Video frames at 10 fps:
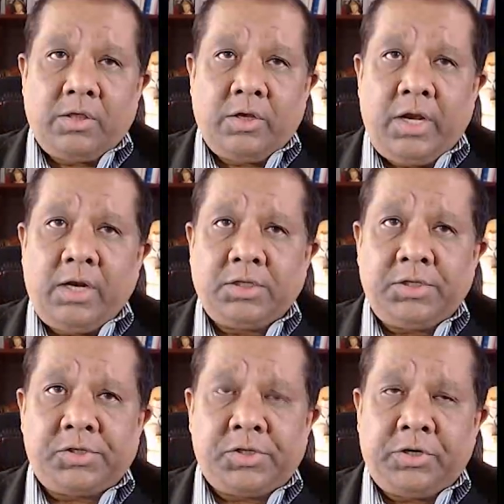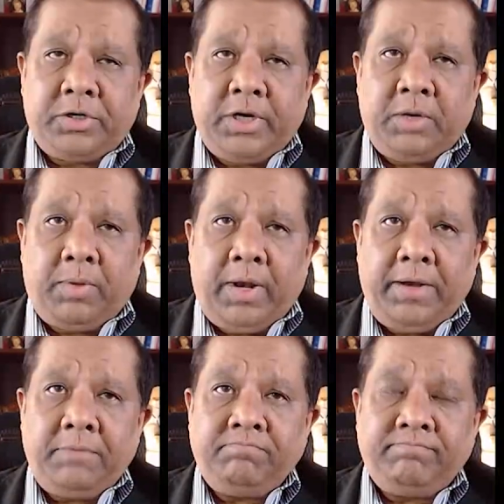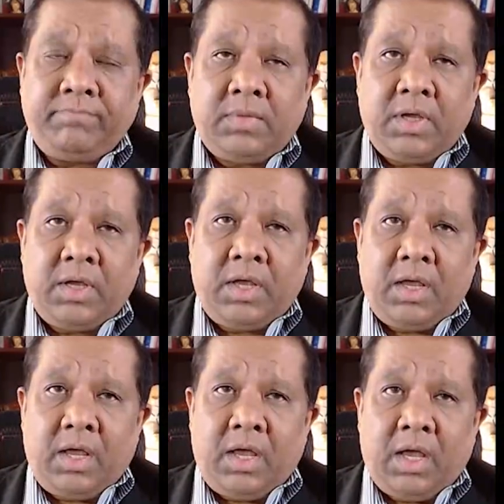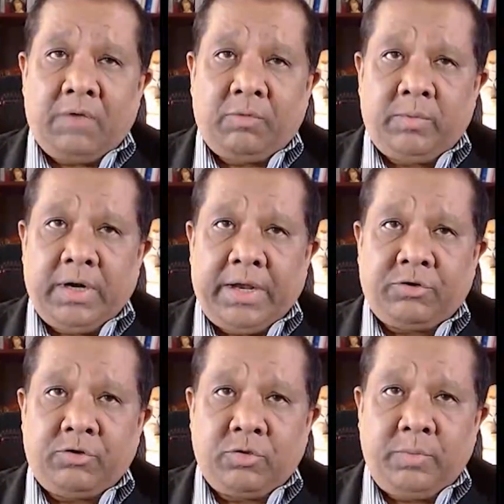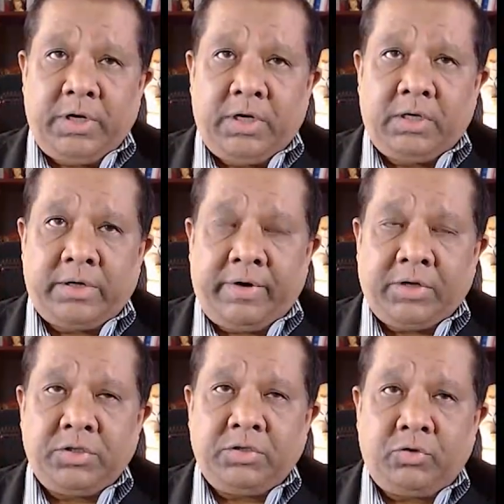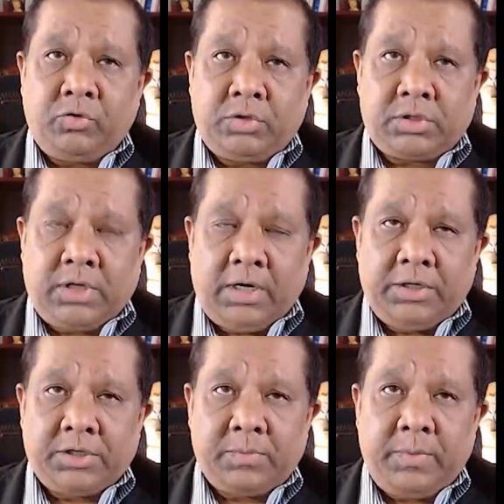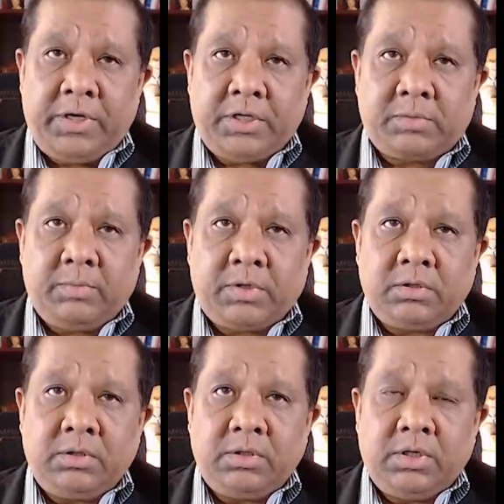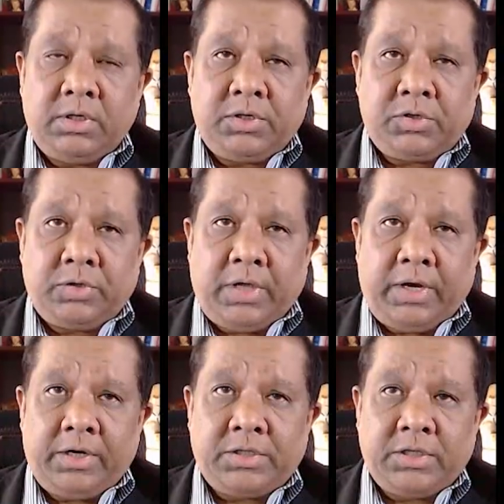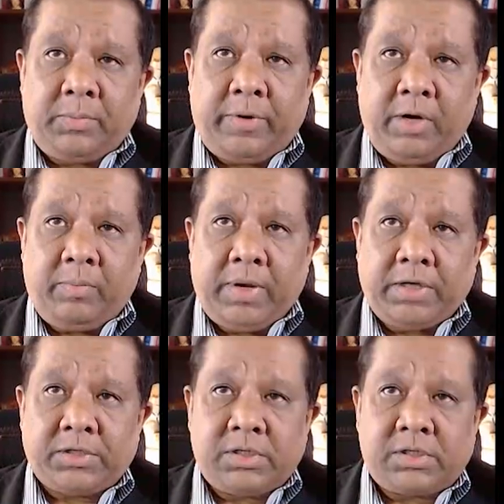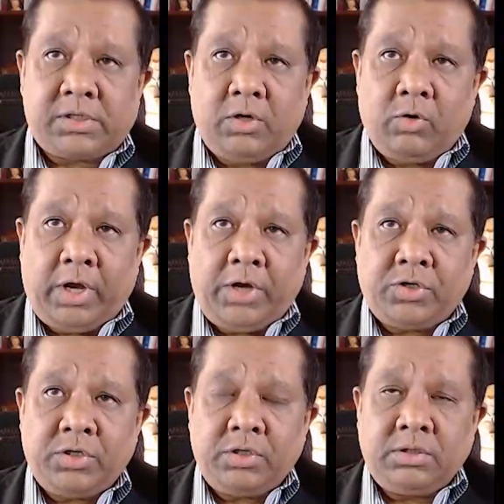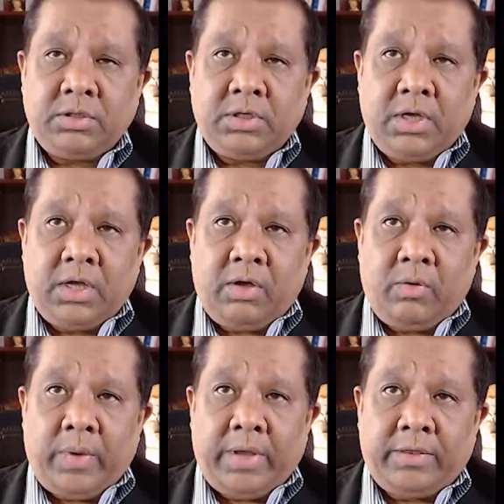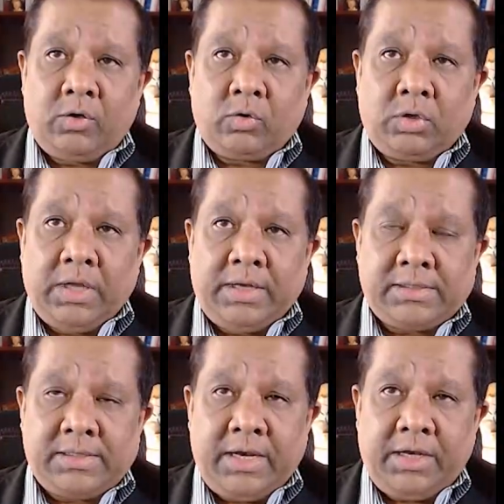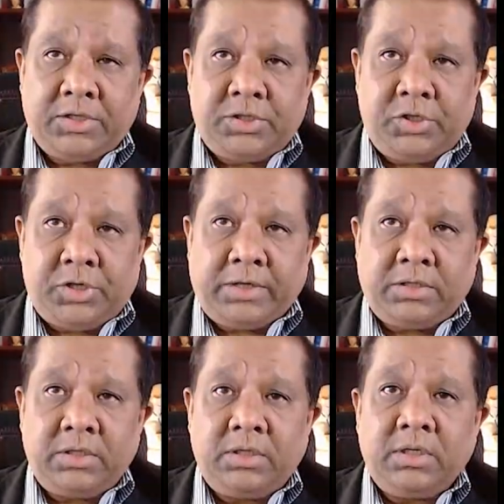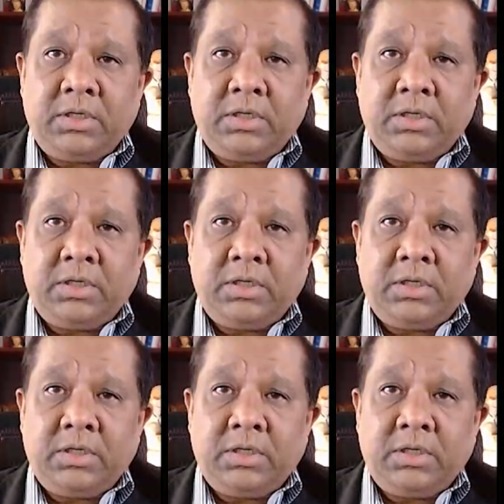The needle is inserted in plane from a lateral to medial direction through the scalenus medius muscle so that it's in a periplexus location, where the local anesthetic is injected